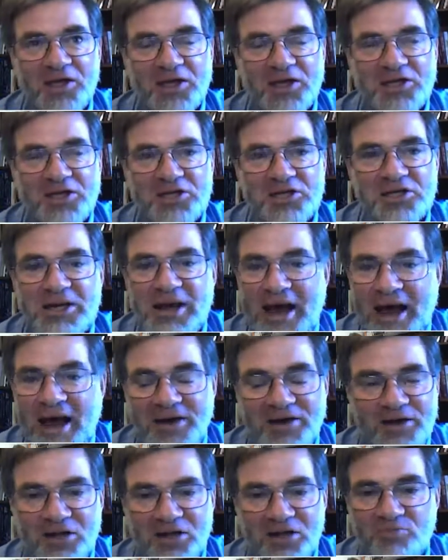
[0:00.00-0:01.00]
They did
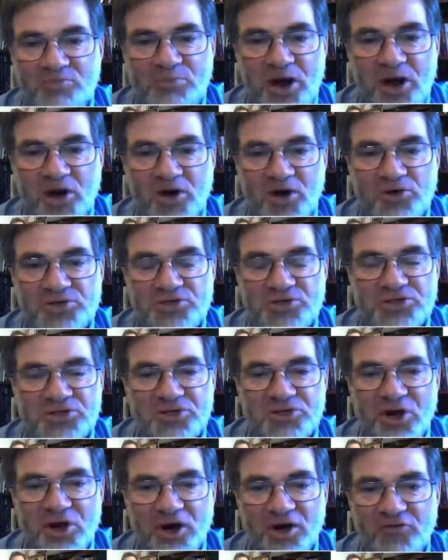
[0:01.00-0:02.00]
not
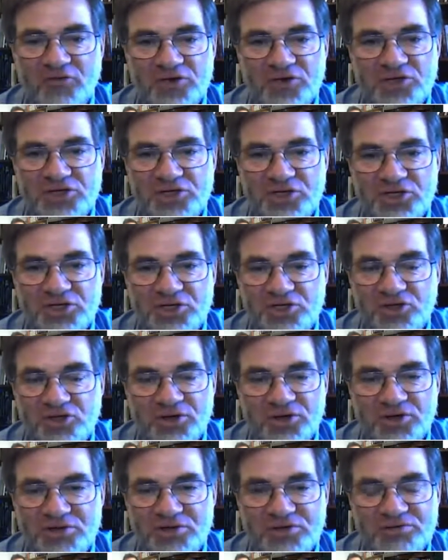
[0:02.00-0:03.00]
impose artificially
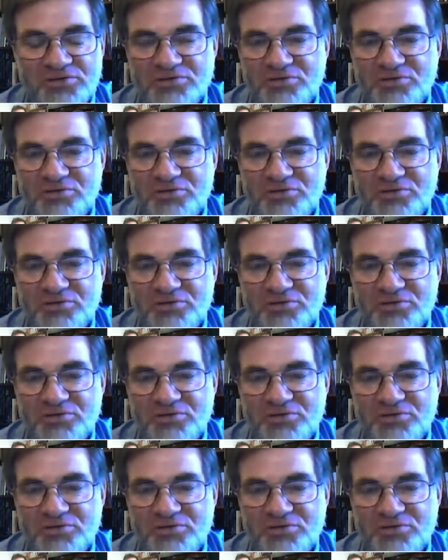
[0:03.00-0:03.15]
short